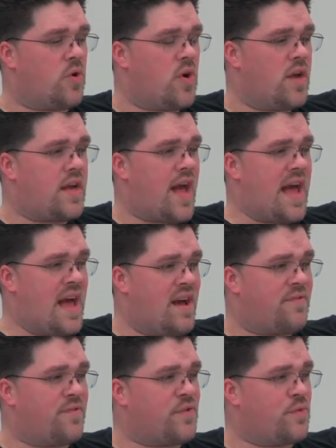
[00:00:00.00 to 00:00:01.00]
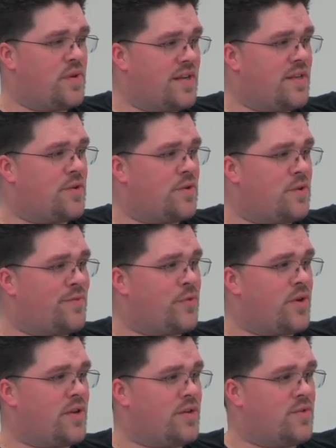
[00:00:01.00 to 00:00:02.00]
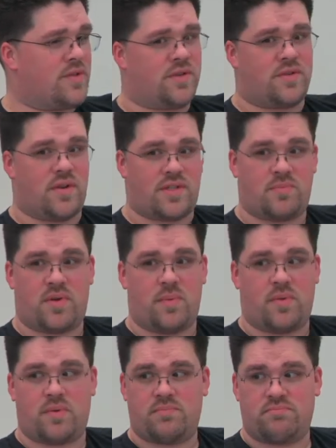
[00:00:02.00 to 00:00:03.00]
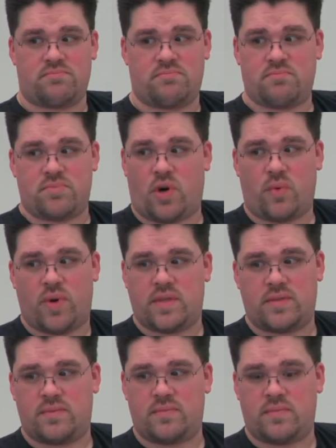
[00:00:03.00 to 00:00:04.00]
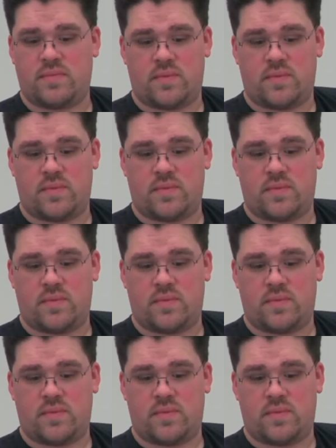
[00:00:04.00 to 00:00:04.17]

drawing a half of a really good ovoid and using tracing paper, always.